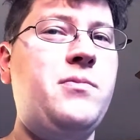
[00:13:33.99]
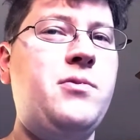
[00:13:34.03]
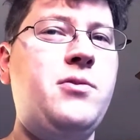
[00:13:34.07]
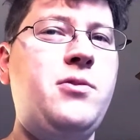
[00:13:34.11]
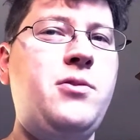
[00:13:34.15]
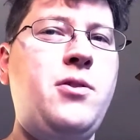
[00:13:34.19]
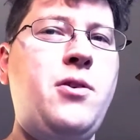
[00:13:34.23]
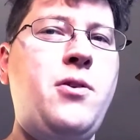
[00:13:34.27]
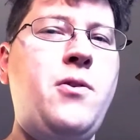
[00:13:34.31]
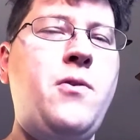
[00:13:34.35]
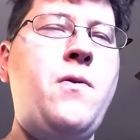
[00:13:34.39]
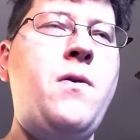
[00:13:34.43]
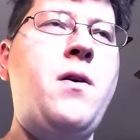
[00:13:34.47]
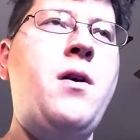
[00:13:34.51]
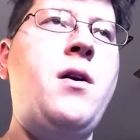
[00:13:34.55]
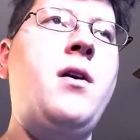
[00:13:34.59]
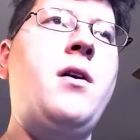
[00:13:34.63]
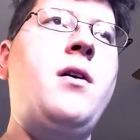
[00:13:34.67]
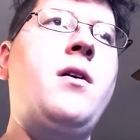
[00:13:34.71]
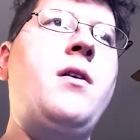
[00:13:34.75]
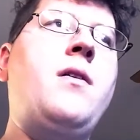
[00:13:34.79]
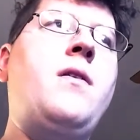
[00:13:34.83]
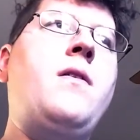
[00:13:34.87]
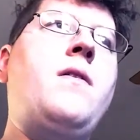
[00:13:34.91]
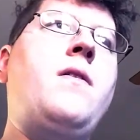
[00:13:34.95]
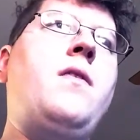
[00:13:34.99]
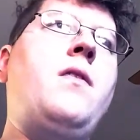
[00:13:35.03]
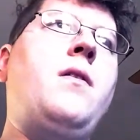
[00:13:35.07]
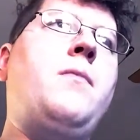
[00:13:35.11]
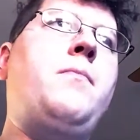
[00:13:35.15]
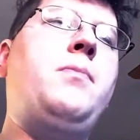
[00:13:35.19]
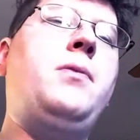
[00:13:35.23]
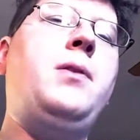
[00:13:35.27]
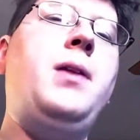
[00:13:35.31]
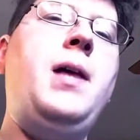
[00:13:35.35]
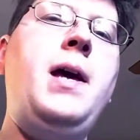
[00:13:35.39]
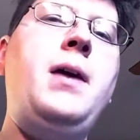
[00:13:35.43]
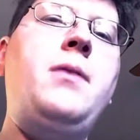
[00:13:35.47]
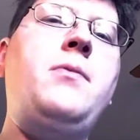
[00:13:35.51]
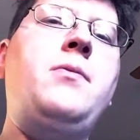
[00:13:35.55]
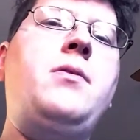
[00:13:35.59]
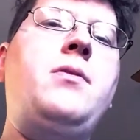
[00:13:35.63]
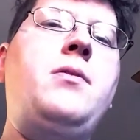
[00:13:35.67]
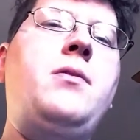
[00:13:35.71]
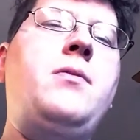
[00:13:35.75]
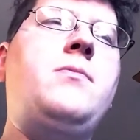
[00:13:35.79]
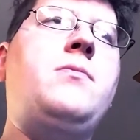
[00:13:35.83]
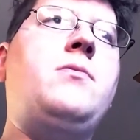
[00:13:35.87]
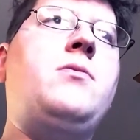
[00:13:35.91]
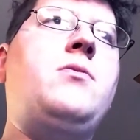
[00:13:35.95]
So the plan with
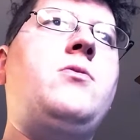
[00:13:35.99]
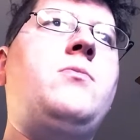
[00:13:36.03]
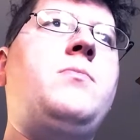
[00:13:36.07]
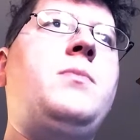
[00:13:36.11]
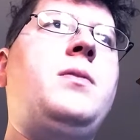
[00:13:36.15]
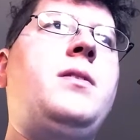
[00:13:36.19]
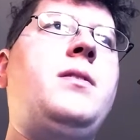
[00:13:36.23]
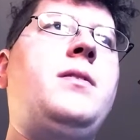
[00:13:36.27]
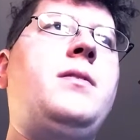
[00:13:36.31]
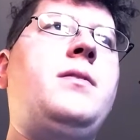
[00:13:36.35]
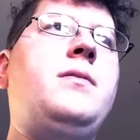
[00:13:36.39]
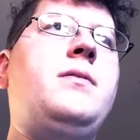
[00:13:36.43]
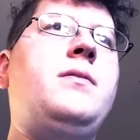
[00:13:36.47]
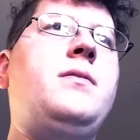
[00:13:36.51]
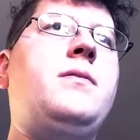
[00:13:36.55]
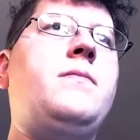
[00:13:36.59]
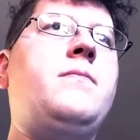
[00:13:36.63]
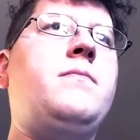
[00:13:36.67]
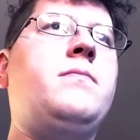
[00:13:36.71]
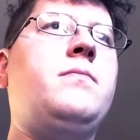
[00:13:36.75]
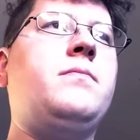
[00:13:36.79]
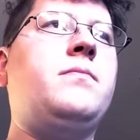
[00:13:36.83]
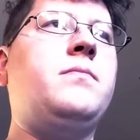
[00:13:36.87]
YouTube is